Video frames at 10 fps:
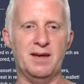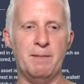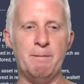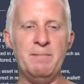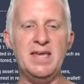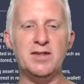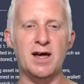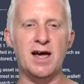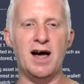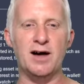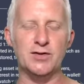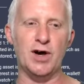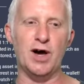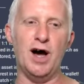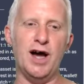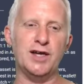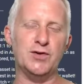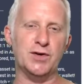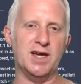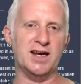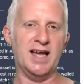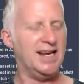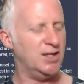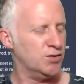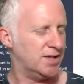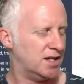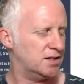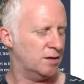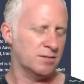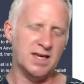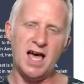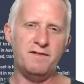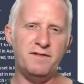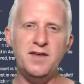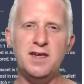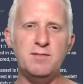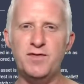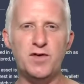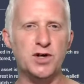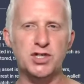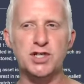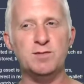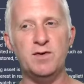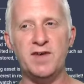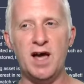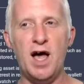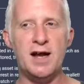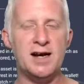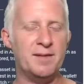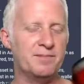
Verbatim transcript: Meet the aToken. I need to take some coffee before just moving on.